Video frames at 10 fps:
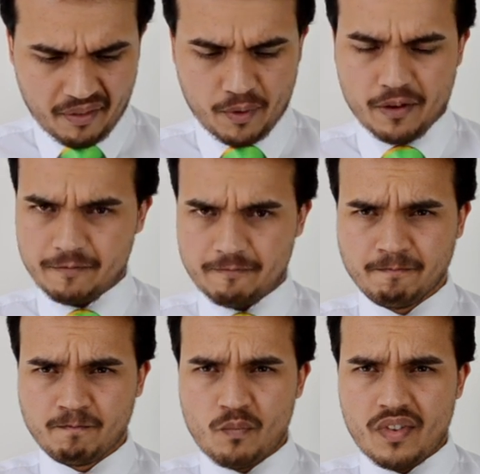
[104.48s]
Well,
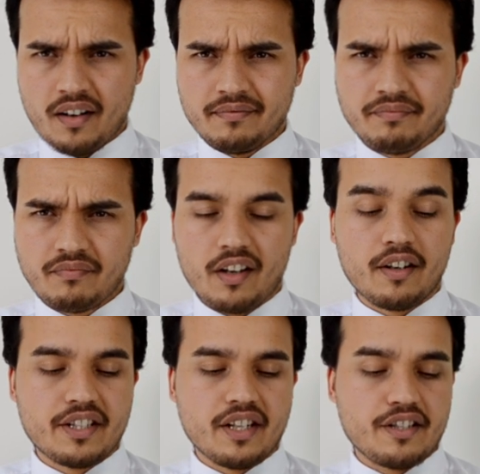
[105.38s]
I've got
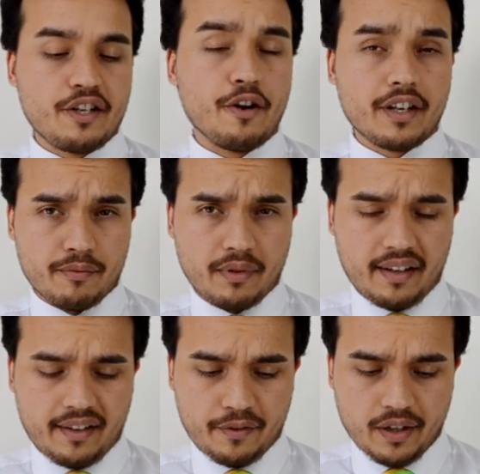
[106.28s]
to judge the yogurt part of
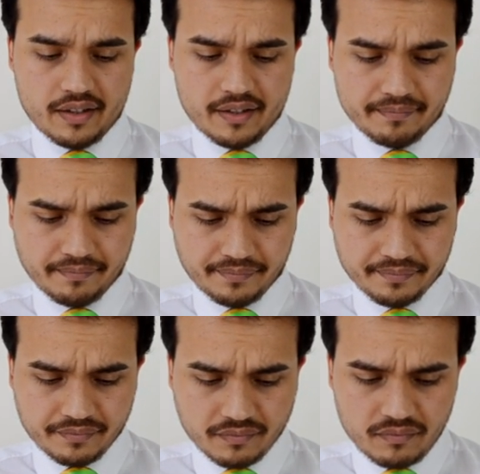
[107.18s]
this first.
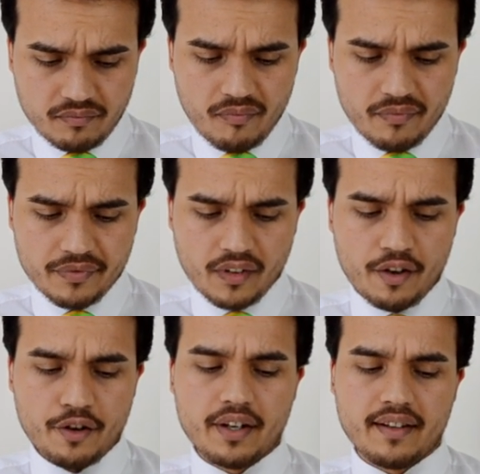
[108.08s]

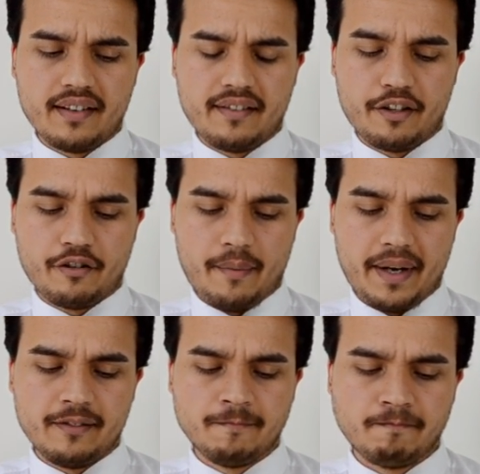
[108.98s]
Yogurt's nice and
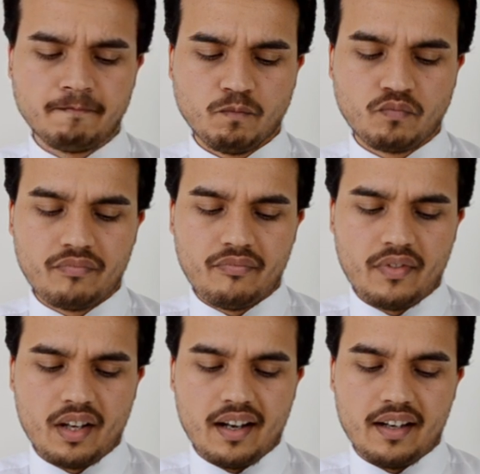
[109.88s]
creamy.
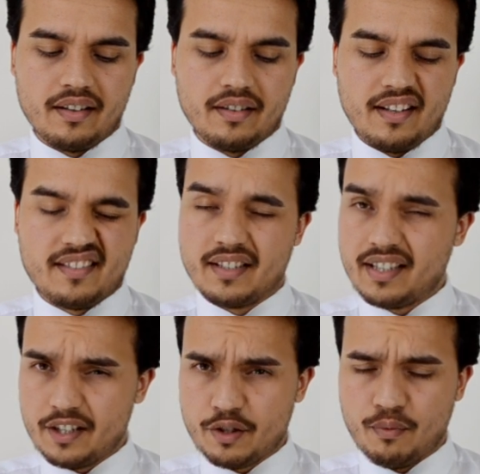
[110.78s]
It's a
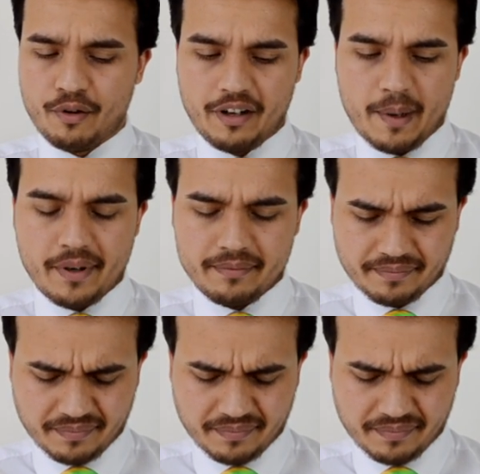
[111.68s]
touch watery, but